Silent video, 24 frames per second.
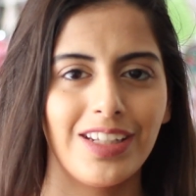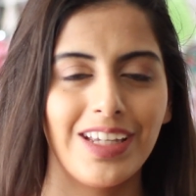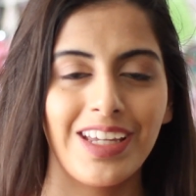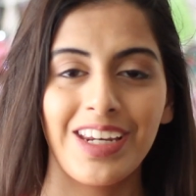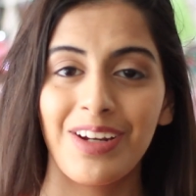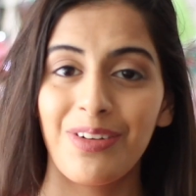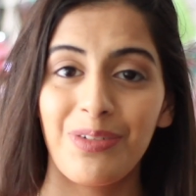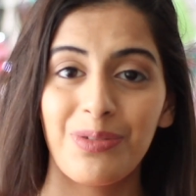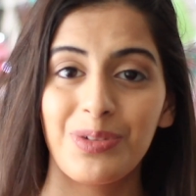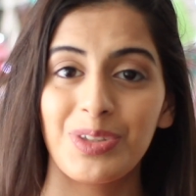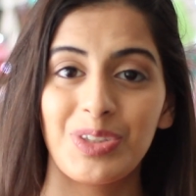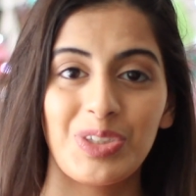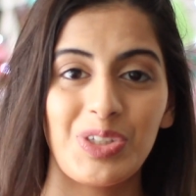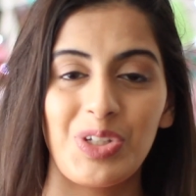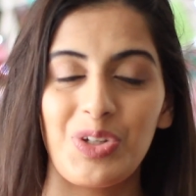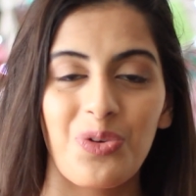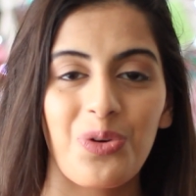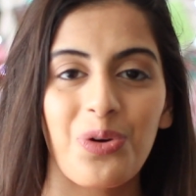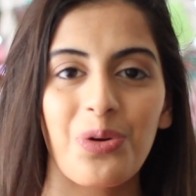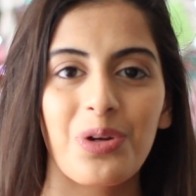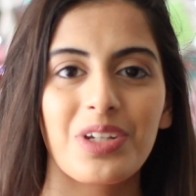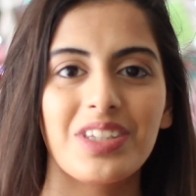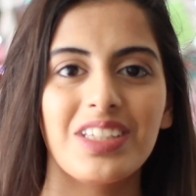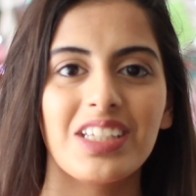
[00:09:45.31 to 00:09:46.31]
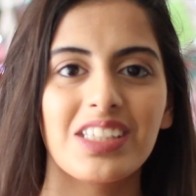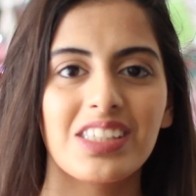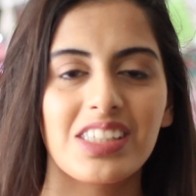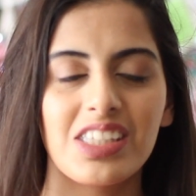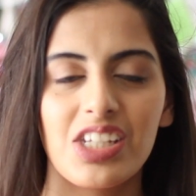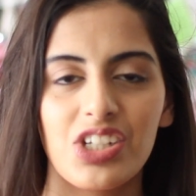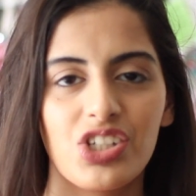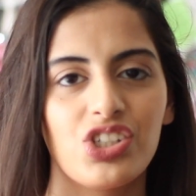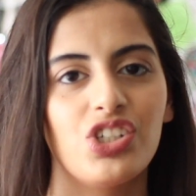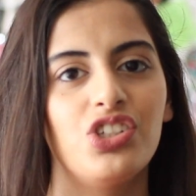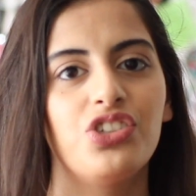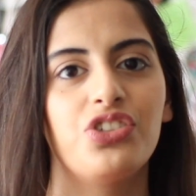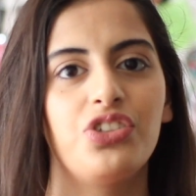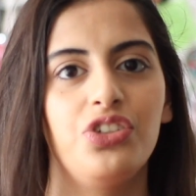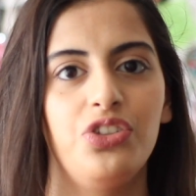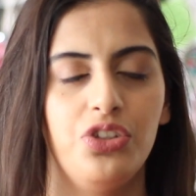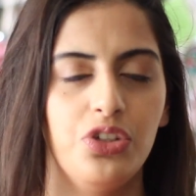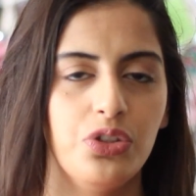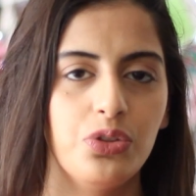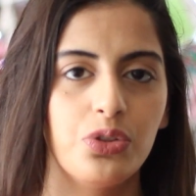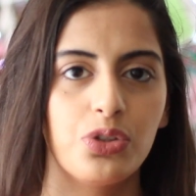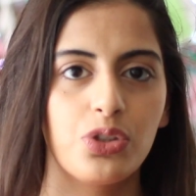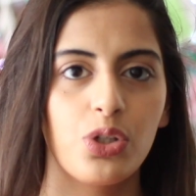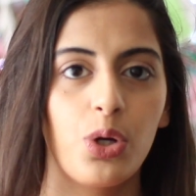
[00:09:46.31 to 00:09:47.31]
It was your decision to
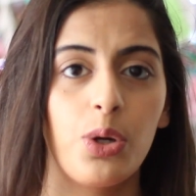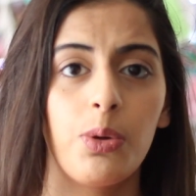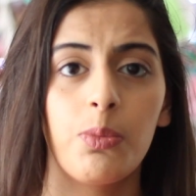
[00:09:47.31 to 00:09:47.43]
do so.